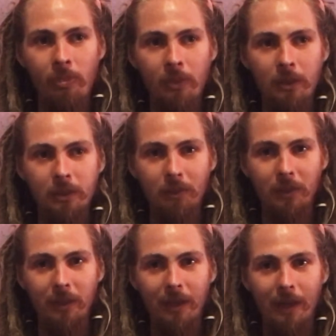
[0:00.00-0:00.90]

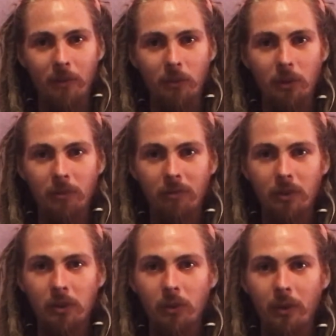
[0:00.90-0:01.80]
something that I really
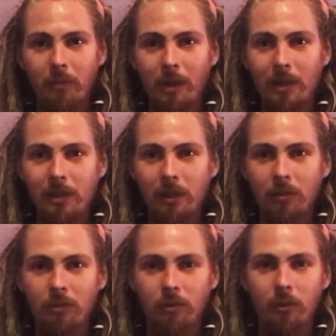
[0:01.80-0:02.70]
feel within
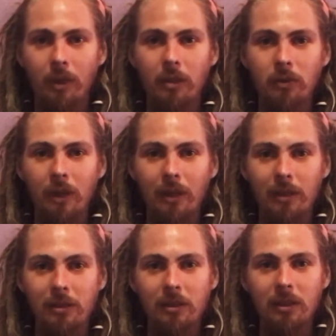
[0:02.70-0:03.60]
myself when I do
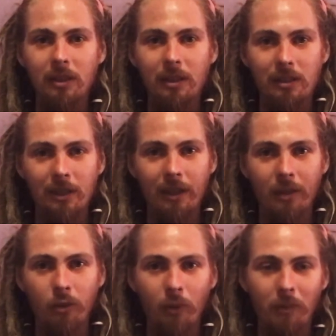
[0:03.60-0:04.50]
LSD is like
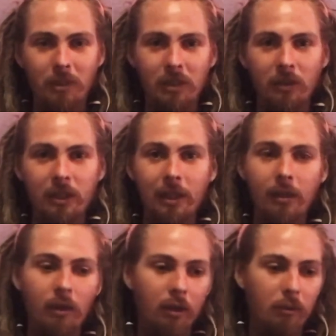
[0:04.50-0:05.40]
the reptilian